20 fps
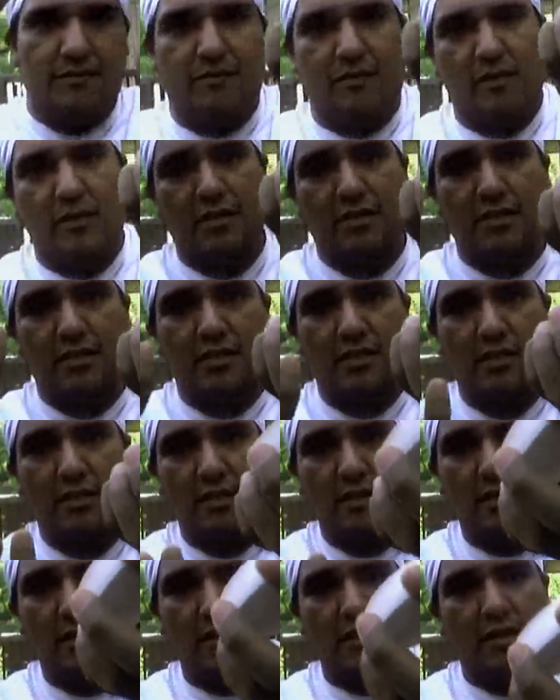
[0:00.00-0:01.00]
it first,
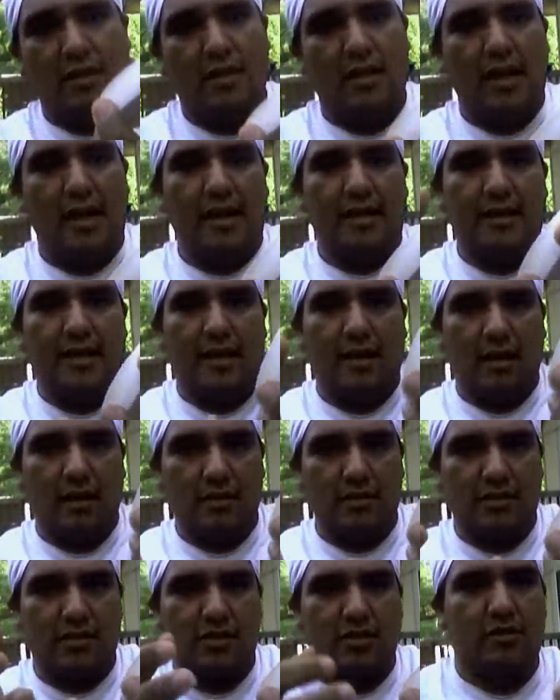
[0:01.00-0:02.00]
and then
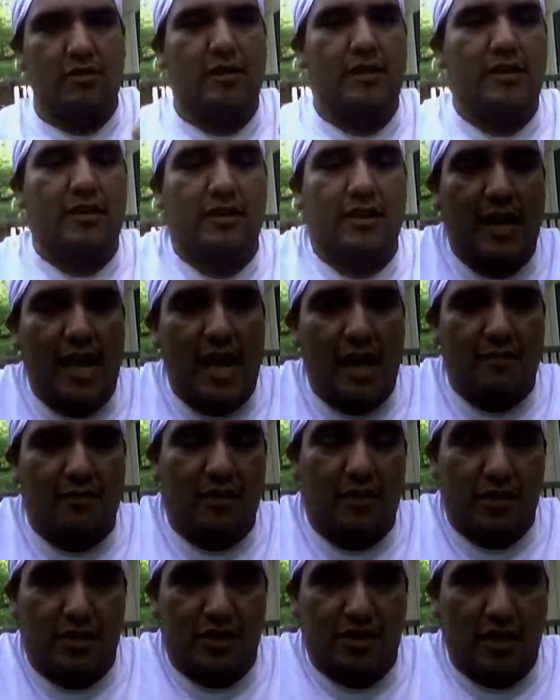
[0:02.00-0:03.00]
unscrew it, and you're going to have a
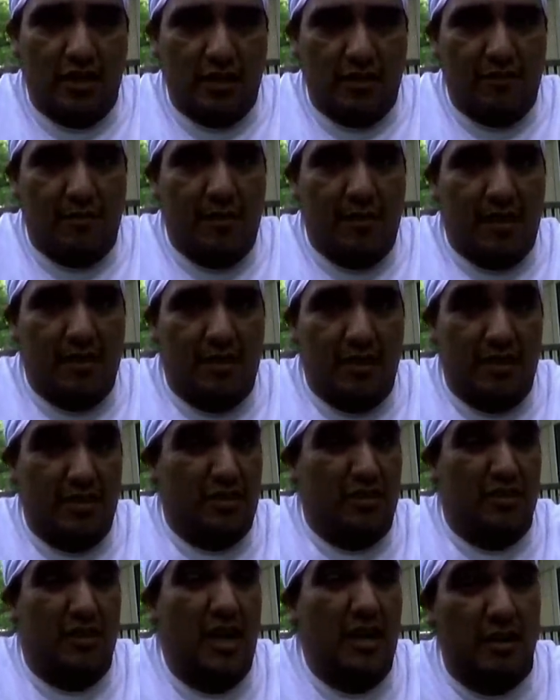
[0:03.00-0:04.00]
good chunk of them out there,
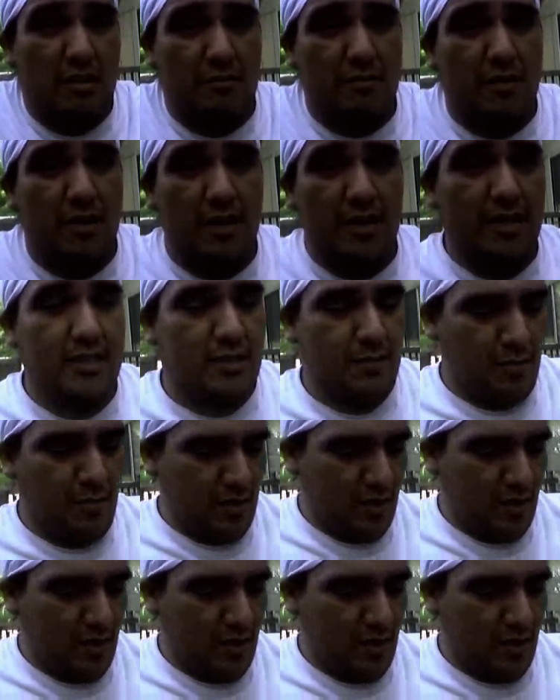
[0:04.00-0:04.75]
because you're not going to really need to